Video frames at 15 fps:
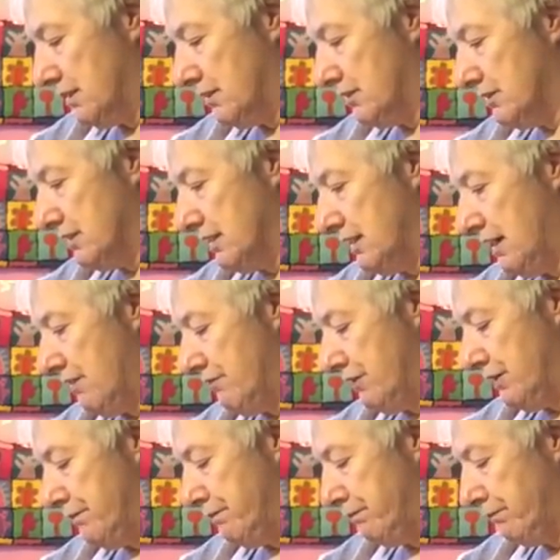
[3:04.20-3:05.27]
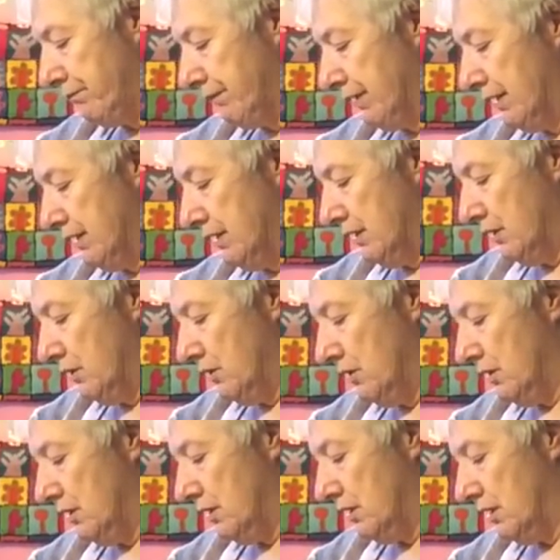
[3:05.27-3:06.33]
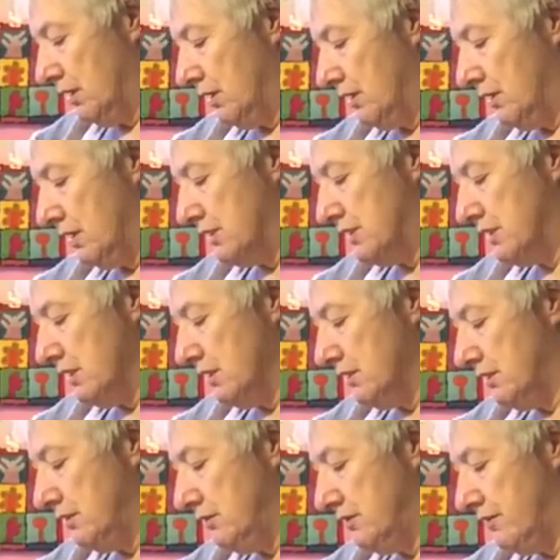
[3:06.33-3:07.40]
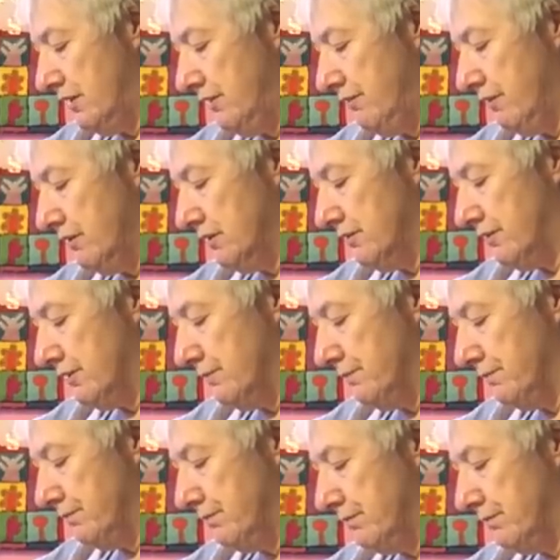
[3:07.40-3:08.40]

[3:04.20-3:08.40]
because I have a, uh, a son who's very fond of them.